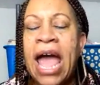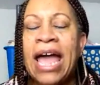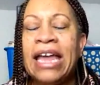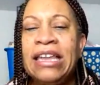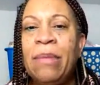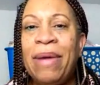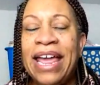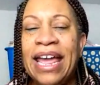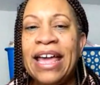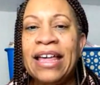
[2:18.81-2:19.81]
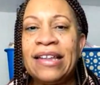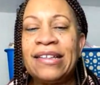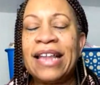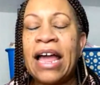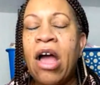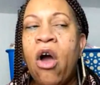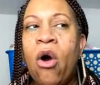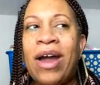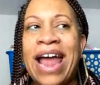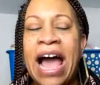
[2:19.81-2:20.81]
It depends, like
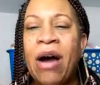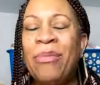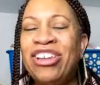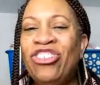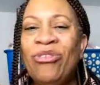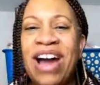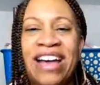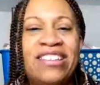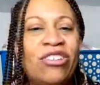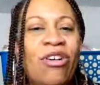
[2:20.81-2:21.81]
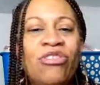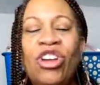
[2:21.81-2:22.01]
on how much you hustle,